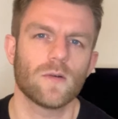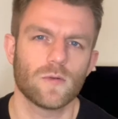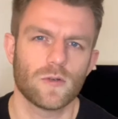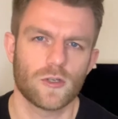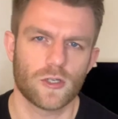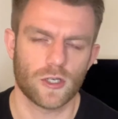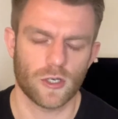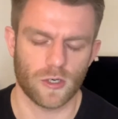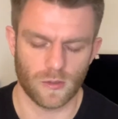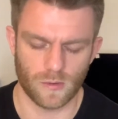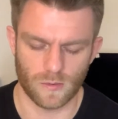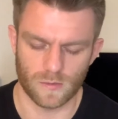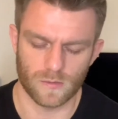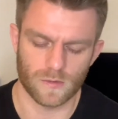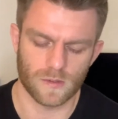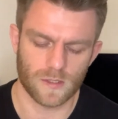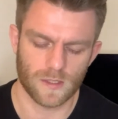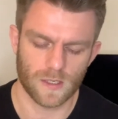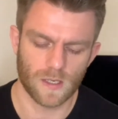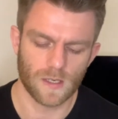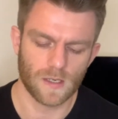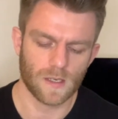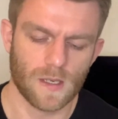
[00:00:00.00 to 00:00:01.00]
shoes.
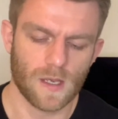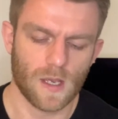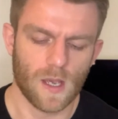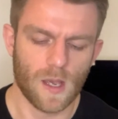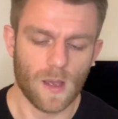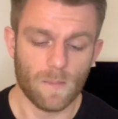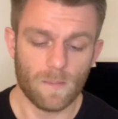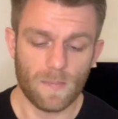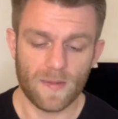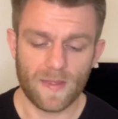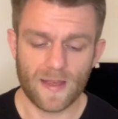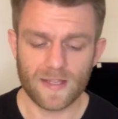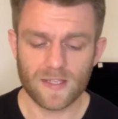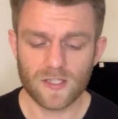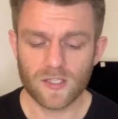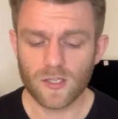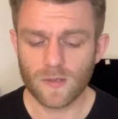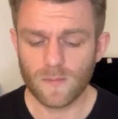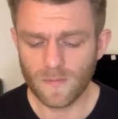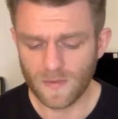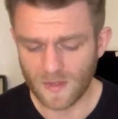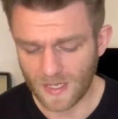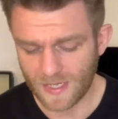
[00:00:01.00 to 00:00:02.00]
But then
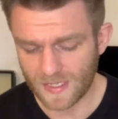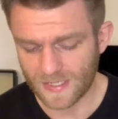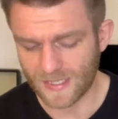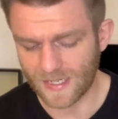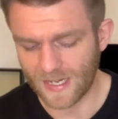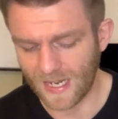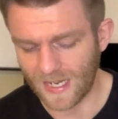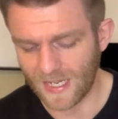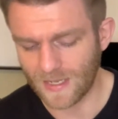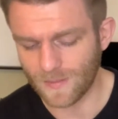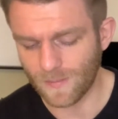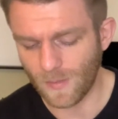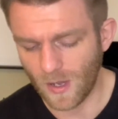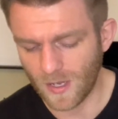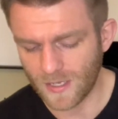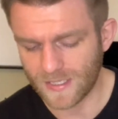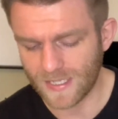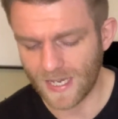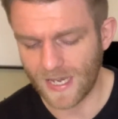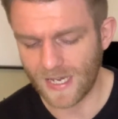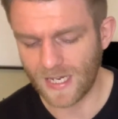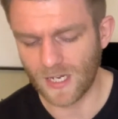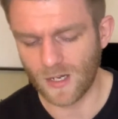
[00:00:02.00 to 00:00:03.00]
some things in here, you might
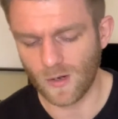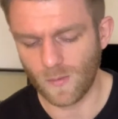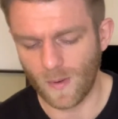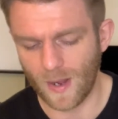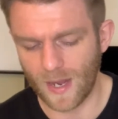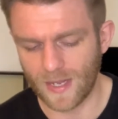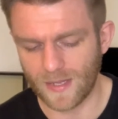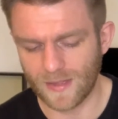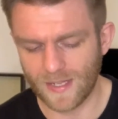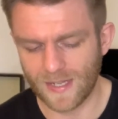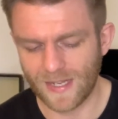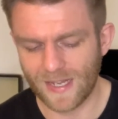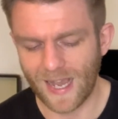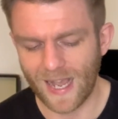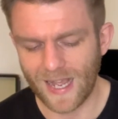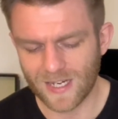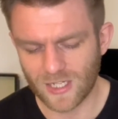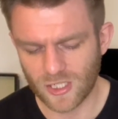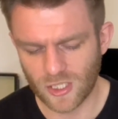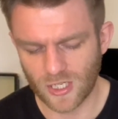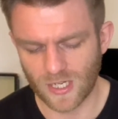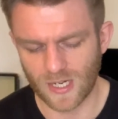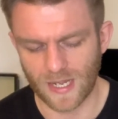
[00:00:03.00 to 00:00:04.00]
take it away and think,
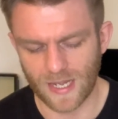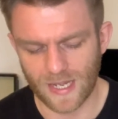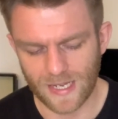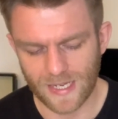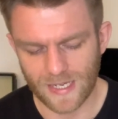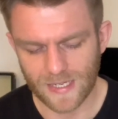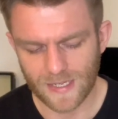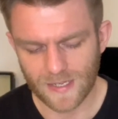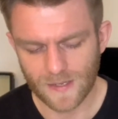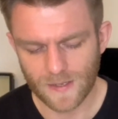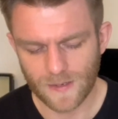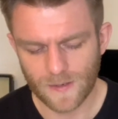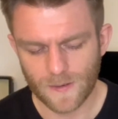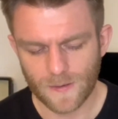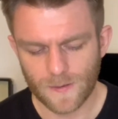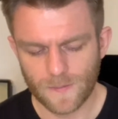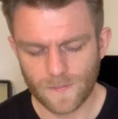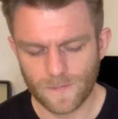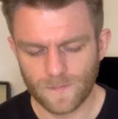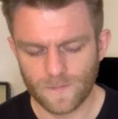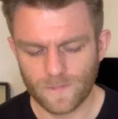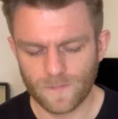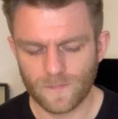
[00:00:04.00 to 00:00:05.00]
actually,
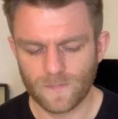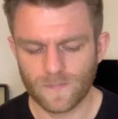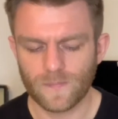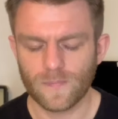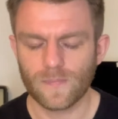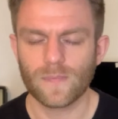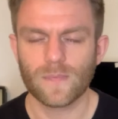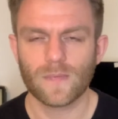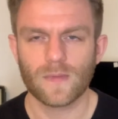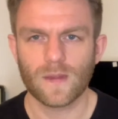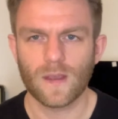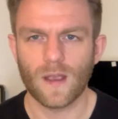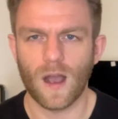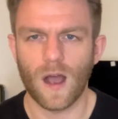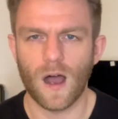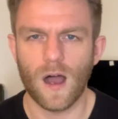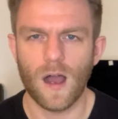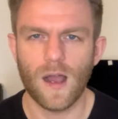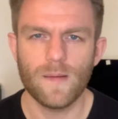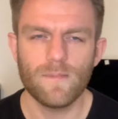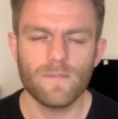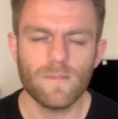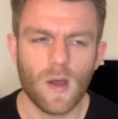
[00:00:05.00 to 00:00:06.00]

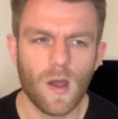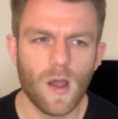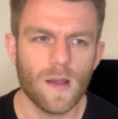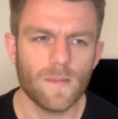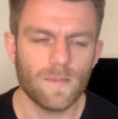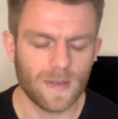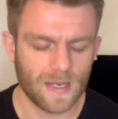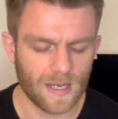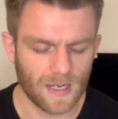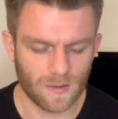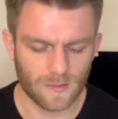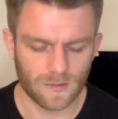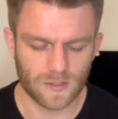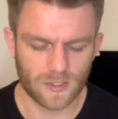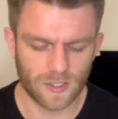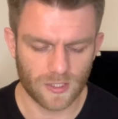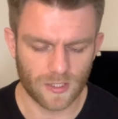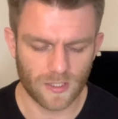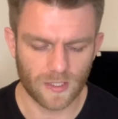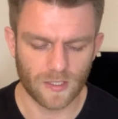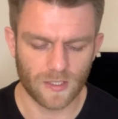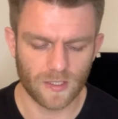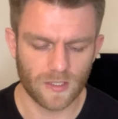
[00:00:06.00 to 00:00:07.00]
I might be able
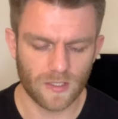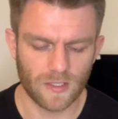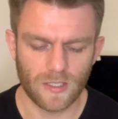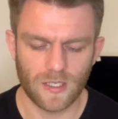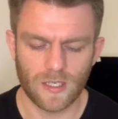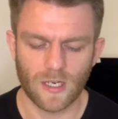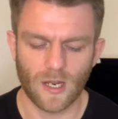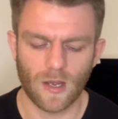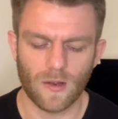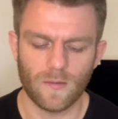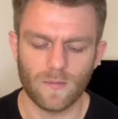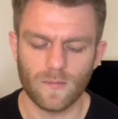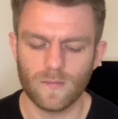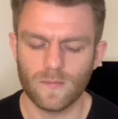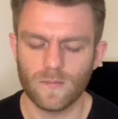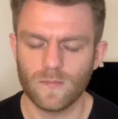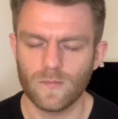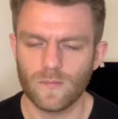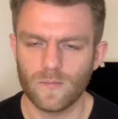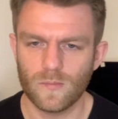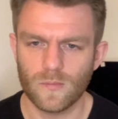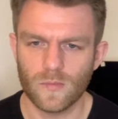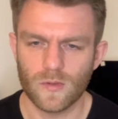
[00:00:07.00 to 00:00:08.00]
to,
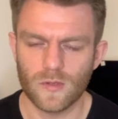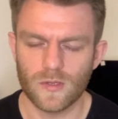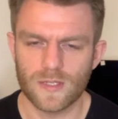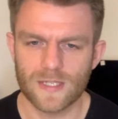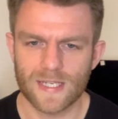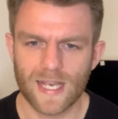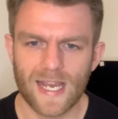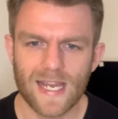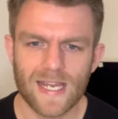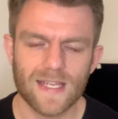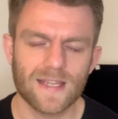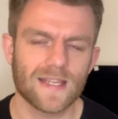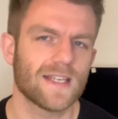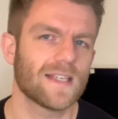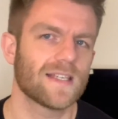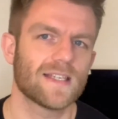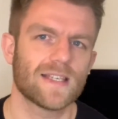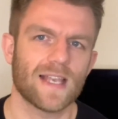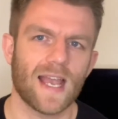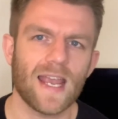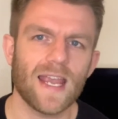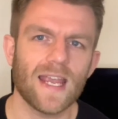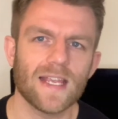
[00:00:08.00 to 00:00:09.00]
take this
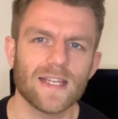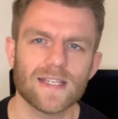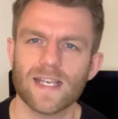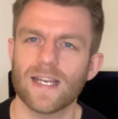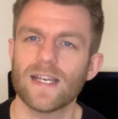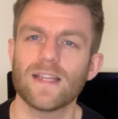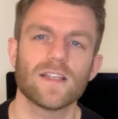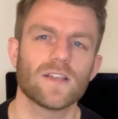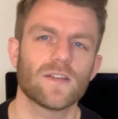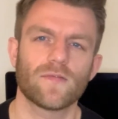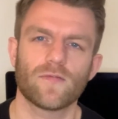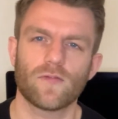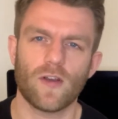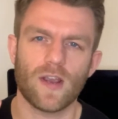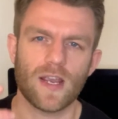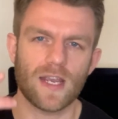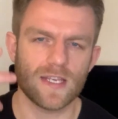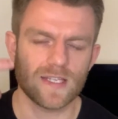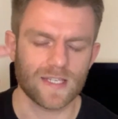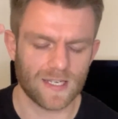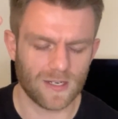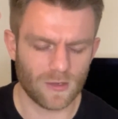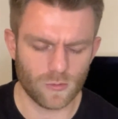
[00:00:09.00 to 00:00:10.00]
saying, take this
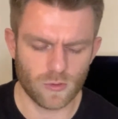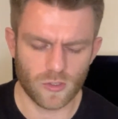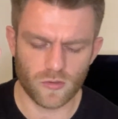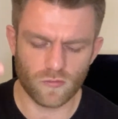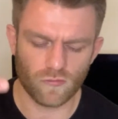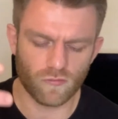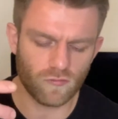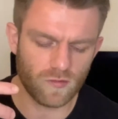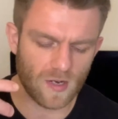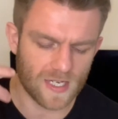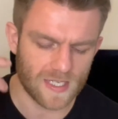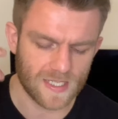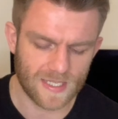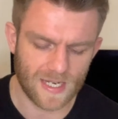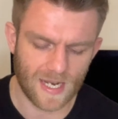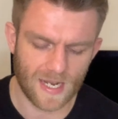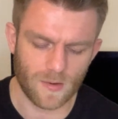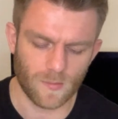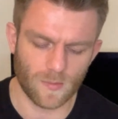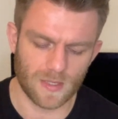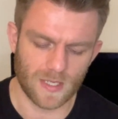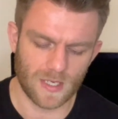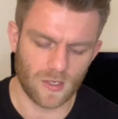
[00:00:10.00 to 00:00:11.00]
phrase, and it will just
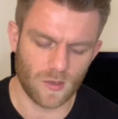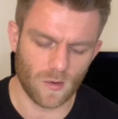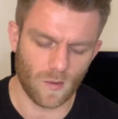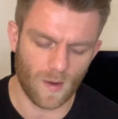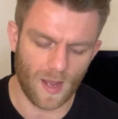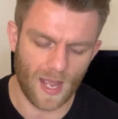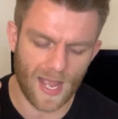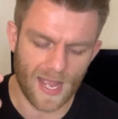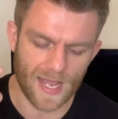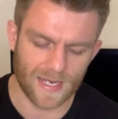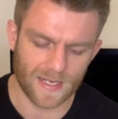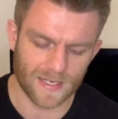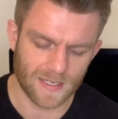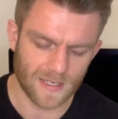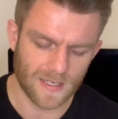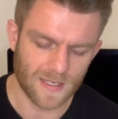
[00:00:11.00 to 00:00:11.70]
resonate within your head.